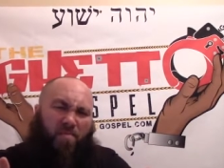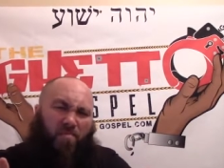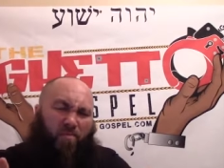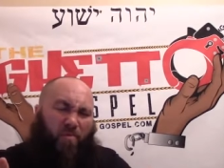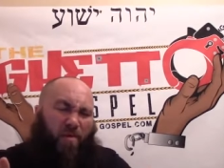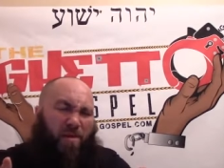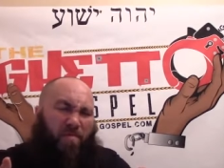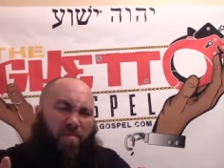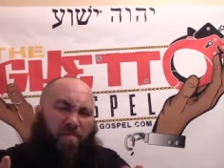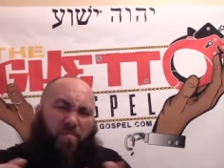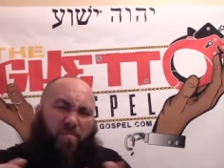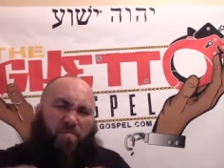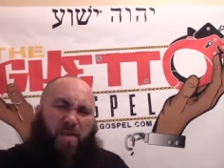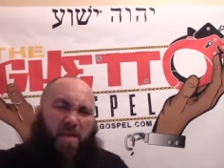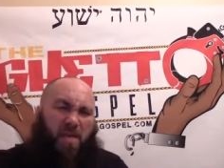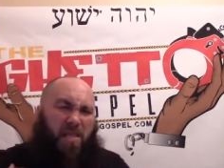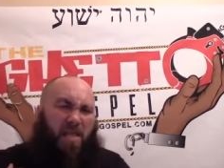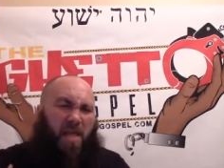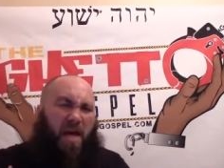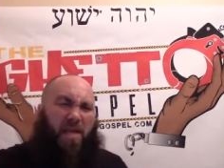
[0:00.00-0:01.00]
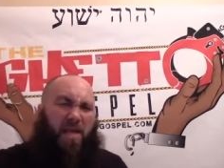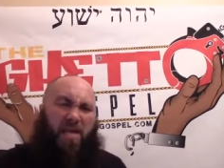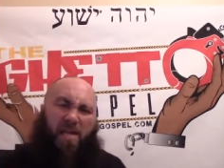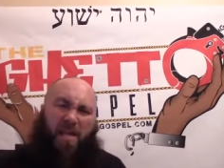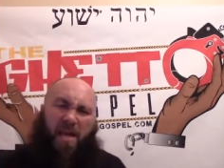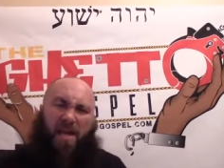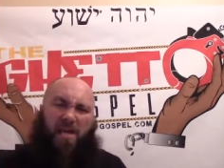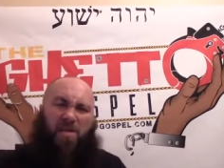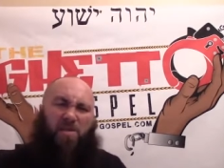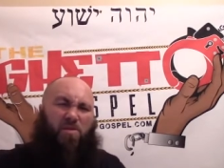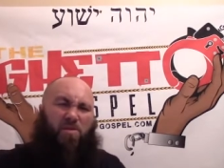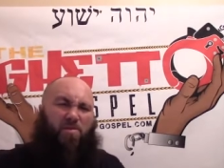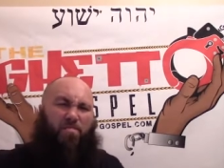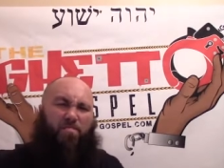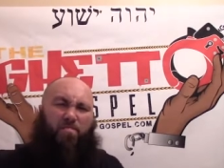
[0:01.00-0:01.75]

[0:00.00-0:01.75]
Pray for me, Lioness, the